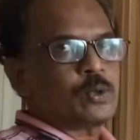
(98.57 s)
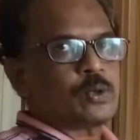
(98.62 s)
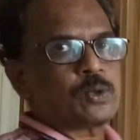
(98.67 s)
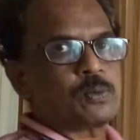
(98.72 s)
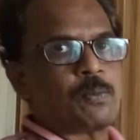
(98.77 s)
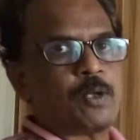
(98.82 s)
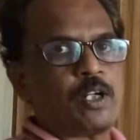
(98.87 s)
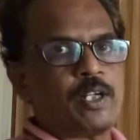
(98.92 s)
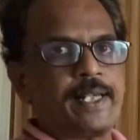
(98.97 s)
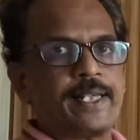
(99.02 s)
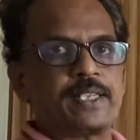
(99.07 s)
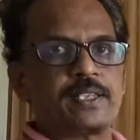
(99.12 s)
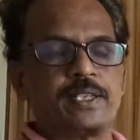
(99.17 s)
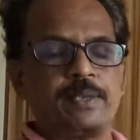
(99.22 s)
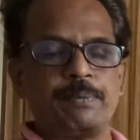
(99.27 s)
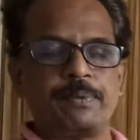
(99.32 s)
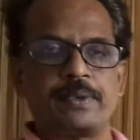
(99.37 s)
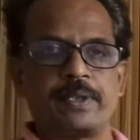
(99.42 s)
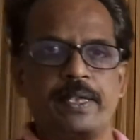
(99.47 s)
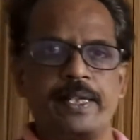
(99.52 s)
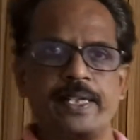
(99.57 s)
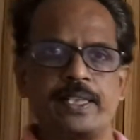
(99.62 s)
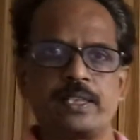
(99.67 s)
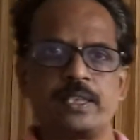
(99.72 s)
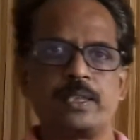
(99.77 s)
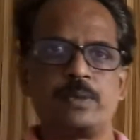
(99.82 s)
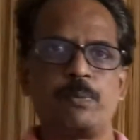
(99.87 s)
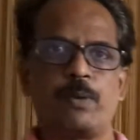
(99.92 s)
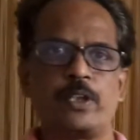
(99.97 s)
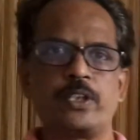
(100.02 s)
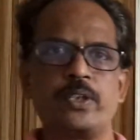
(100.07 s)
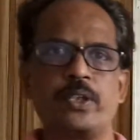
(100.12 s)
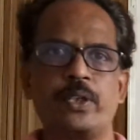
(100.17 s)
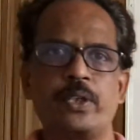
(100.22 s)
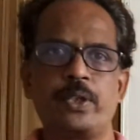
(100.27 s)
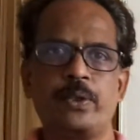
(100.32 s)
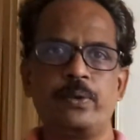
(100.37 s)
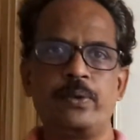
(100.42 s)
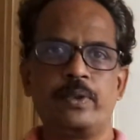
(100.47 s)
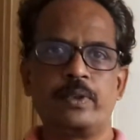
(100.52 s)
small x, if x is
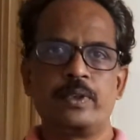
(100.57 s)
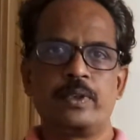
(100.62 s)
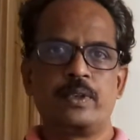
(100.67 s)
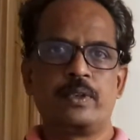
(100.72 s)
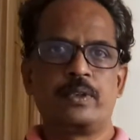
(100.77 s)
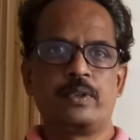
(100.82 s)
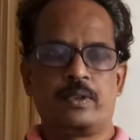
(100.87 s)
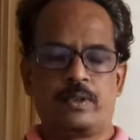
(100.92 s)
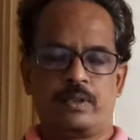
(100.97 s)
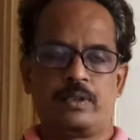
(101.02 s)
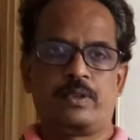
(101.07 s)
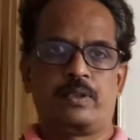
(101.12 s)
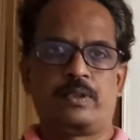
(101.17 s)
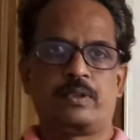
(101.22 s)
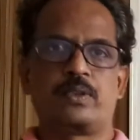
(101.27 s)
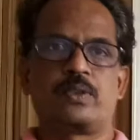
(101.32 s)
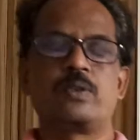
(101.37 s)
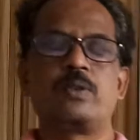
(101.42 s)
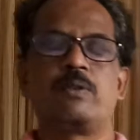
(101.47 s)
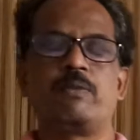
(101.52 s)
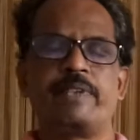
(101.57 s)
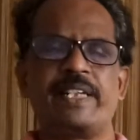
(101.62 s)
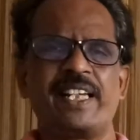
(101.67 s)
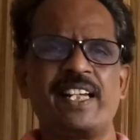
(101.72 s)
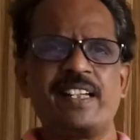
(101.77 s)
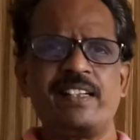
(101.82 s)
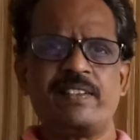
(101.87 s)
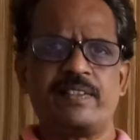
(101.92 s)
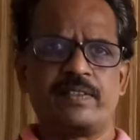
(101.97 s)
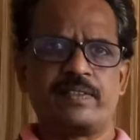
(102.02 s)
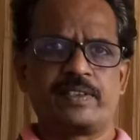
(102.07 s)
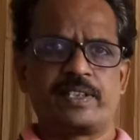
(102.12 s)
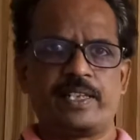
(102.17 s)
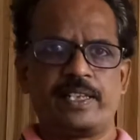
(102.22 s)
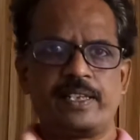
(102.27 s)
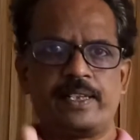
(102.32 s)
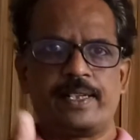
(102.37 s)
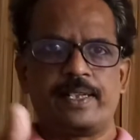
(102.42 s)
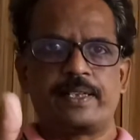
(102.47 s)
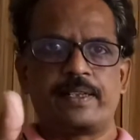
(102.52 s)
positive, so we can say
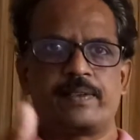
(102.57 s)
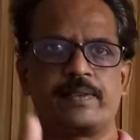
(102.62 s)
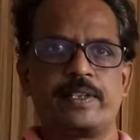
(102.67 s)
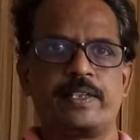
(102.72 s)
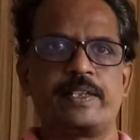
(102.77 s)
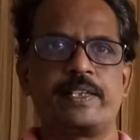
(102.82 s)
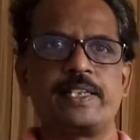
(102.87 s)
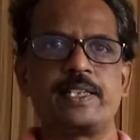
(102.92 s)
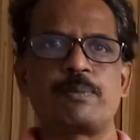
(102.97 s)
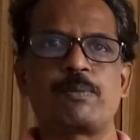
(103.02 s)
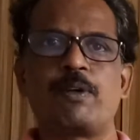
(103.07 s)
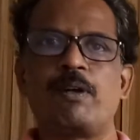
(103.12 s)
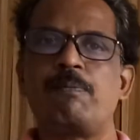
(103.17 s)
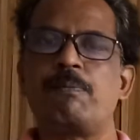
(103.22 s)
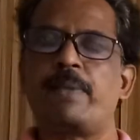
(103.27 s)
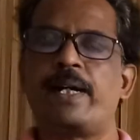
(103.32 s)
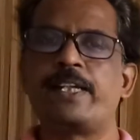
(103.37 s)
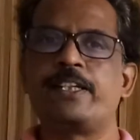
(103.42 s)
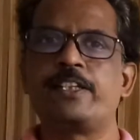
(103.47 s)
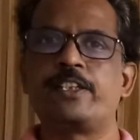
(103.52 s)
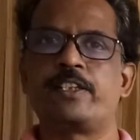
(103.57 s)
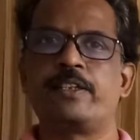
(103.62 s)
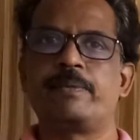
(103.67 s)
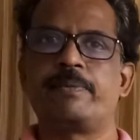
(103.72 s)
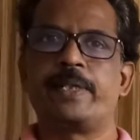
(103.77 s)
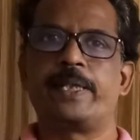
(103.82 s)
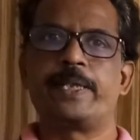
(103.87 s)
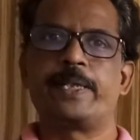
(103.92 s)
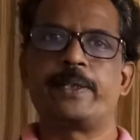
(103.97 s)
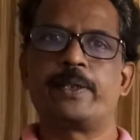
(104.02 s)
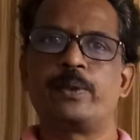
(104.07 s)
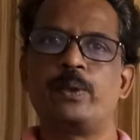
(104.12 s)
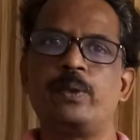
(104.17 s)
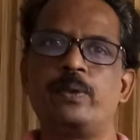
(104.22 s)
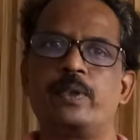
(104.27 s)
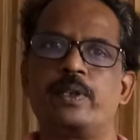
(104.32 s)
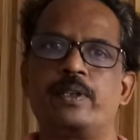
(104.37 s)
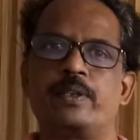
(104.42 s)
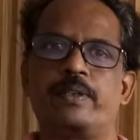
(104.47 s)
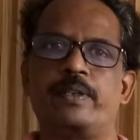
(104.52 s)
that it is from minus infinity to
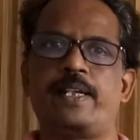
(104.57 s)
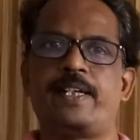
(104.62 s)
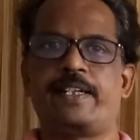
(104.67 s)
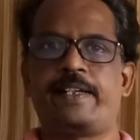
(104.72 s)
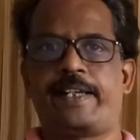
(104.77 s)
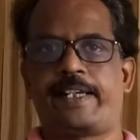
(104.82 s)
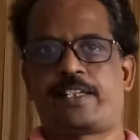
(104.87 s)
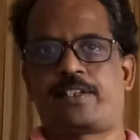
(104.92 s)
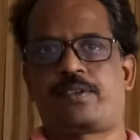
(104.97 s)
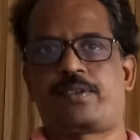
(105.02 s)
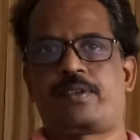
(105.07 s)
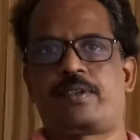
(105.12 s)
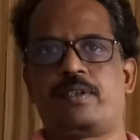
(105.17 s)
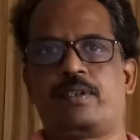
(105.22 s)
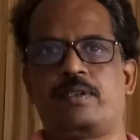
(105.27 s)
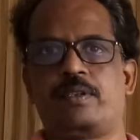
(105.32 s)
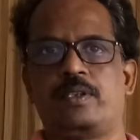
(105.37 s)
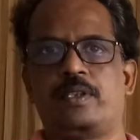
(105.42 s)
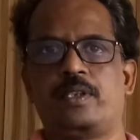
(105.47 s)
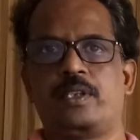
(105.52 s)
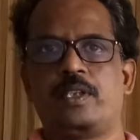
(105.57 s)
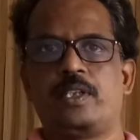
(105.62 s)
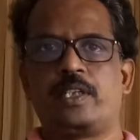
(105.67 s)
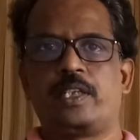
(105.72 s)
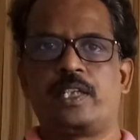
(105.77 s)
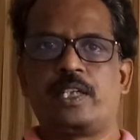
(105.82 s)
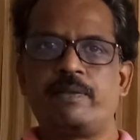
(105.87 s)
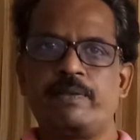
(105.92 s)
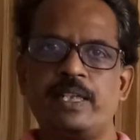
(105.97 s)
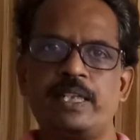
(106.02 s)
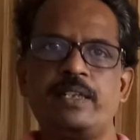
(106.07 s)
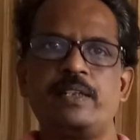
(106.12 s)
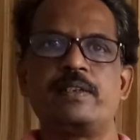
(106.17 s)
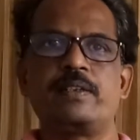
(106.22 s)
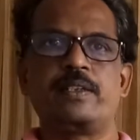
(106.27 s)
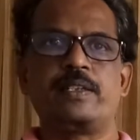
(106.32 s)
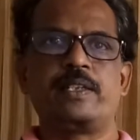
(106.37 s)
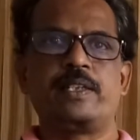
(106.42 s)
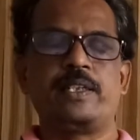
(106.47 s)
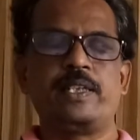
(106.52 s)
that x. Even
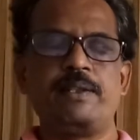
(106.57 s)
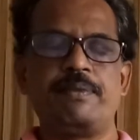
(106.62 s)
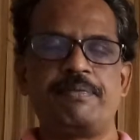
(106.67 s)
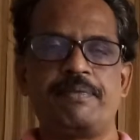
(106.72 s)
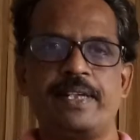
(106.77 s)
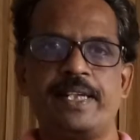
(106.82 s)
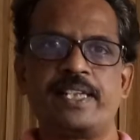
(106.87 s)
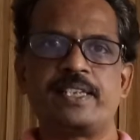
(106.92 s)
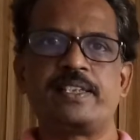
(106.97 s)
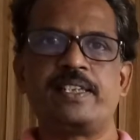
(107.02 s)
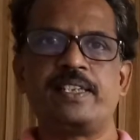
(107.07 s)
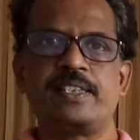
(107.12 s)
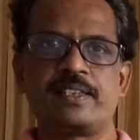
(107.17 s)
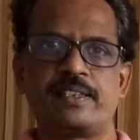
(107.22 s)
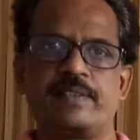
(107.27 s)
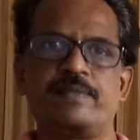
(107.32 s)
if x is